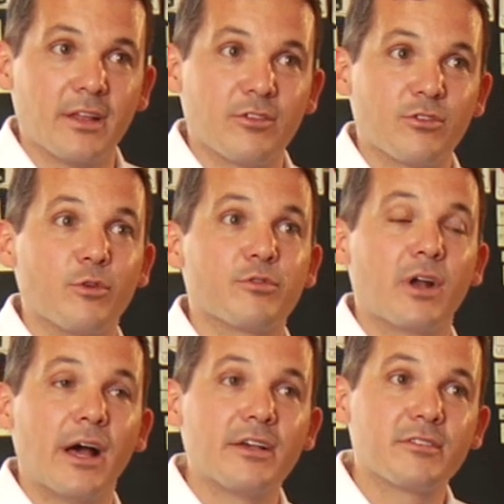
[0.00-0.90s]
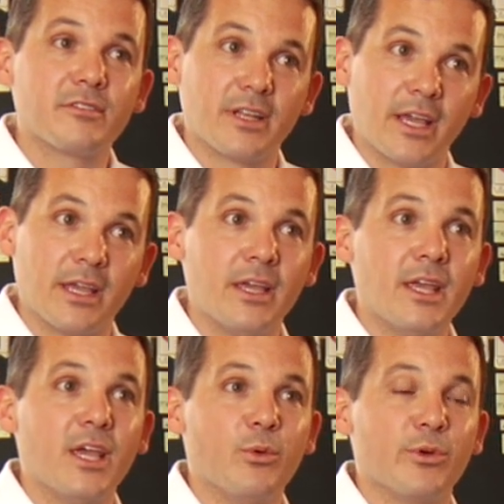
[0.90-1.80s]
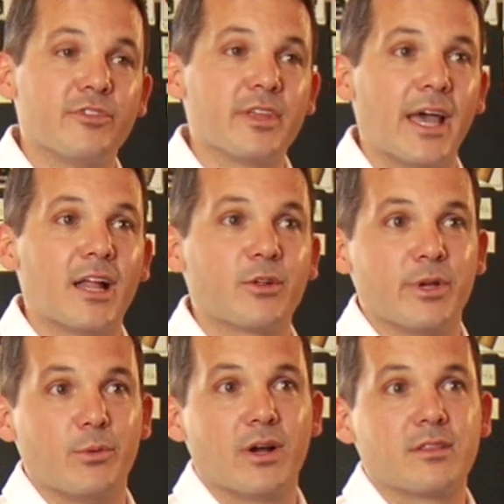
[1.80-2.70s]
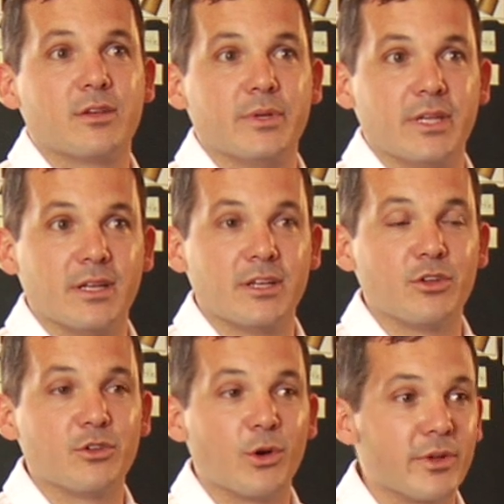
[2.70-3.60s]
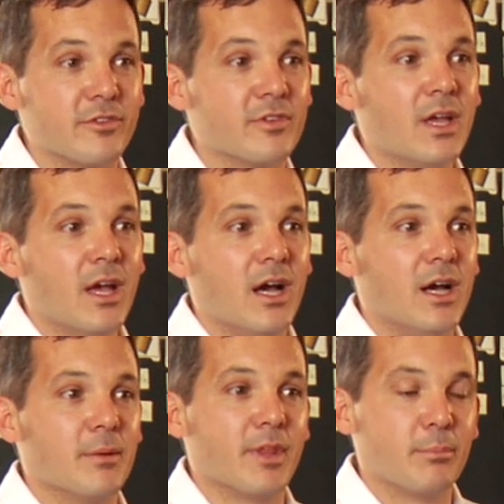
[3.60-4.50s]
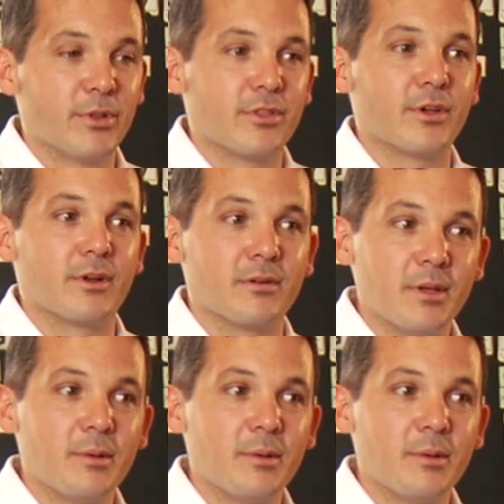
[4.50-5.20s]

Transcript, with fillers: And so for us today, it was the gallery walk that we did. And you'll notice um, they put their